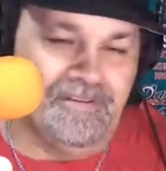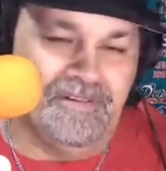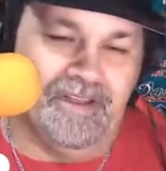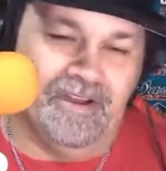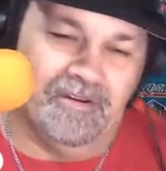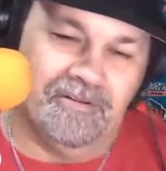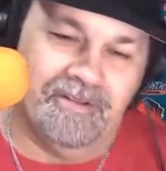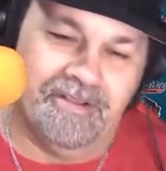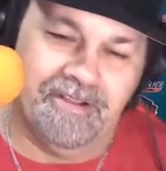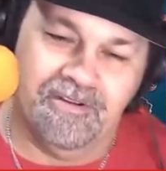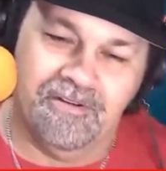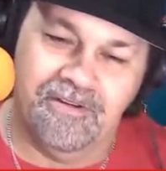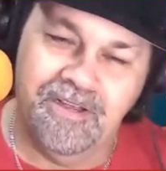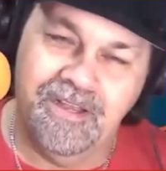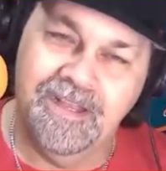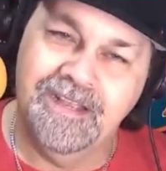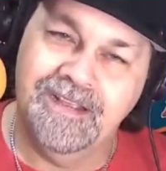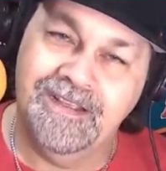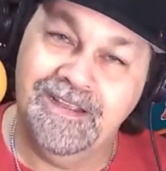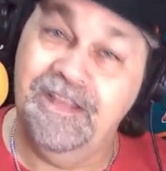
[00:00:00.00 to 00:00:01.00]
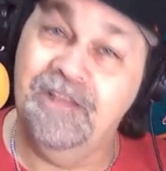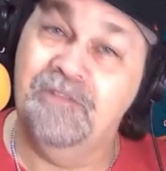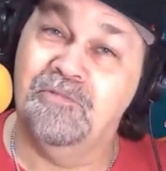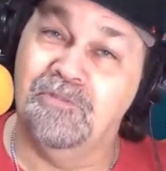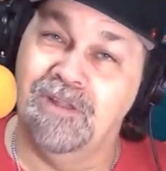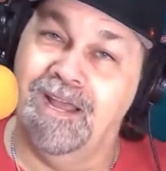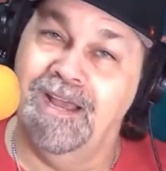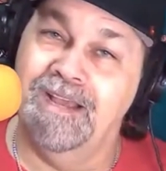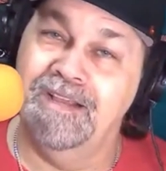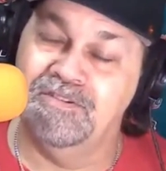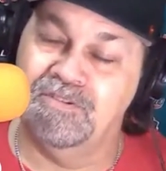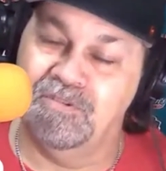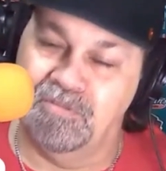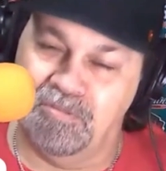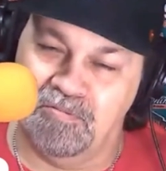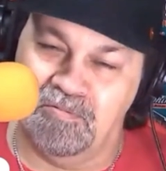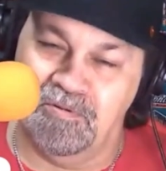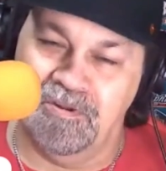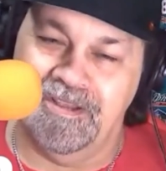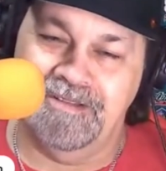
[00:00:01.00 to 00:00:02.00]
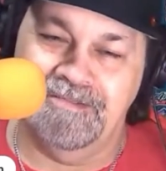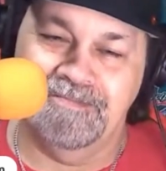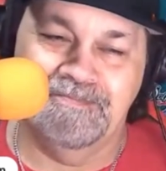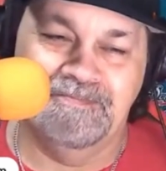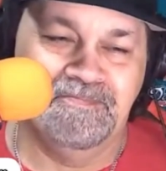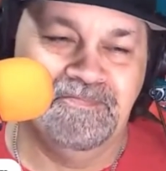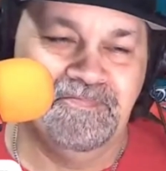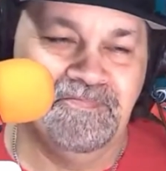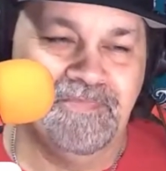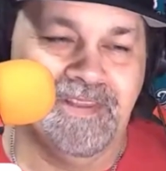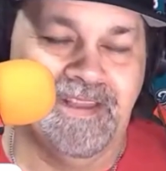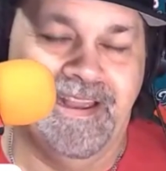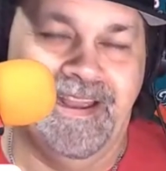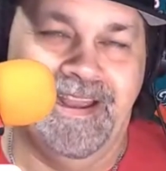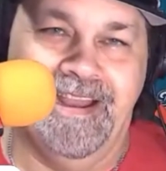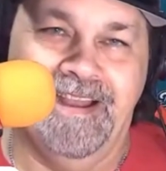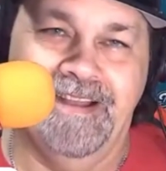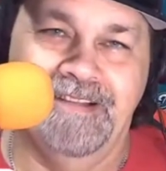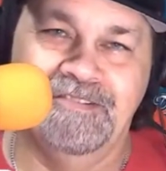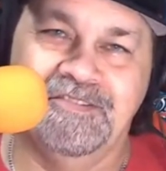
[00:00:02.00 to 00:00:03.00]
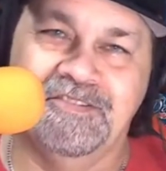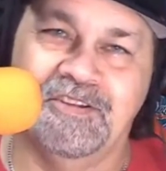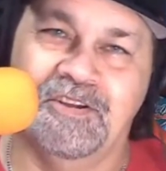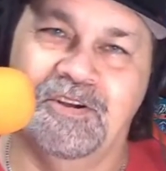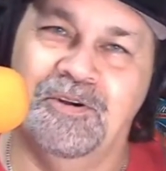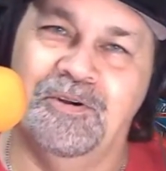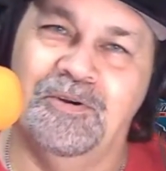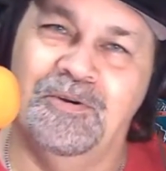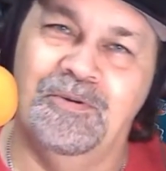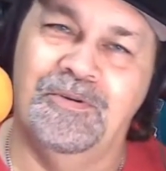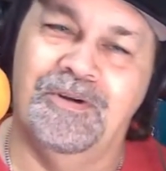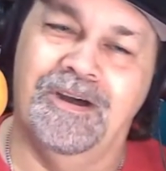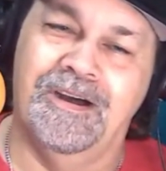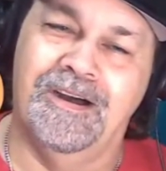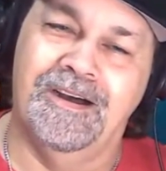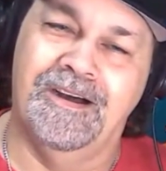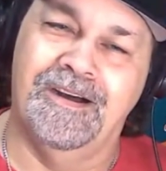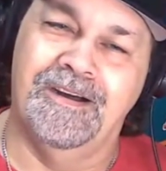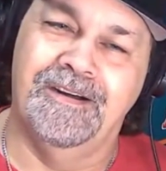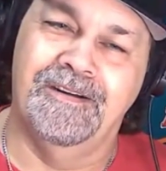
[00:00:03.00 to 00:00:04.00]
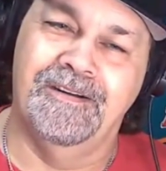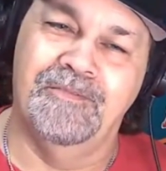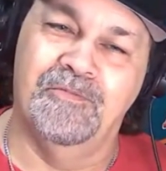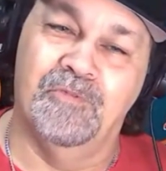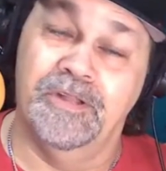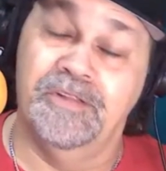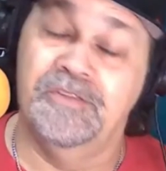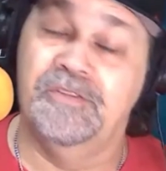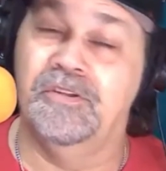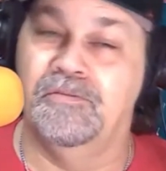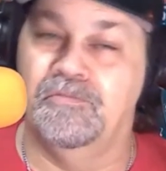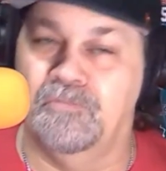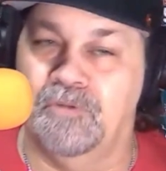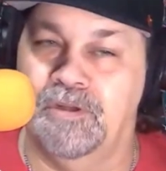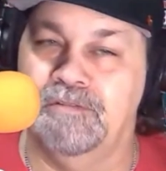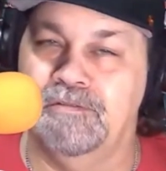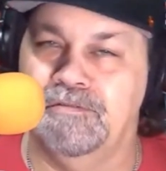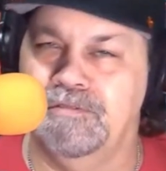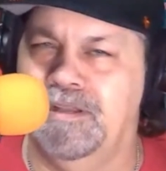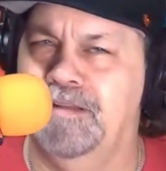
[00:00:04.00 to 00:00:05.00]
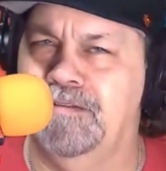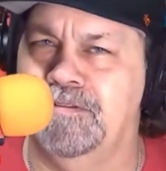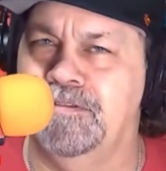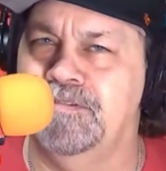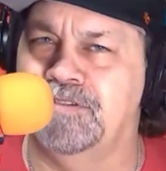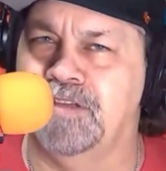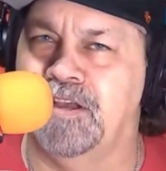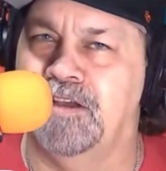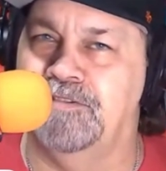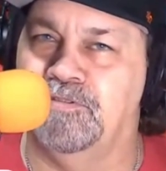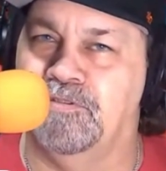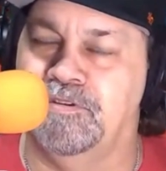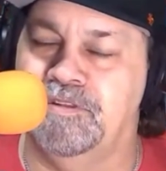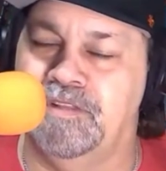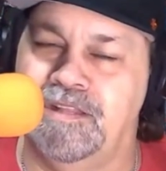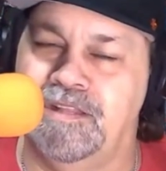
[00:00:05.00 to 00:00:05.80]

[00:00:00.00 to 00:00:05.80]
There we go. Equalizer 3. And so went and saw it during the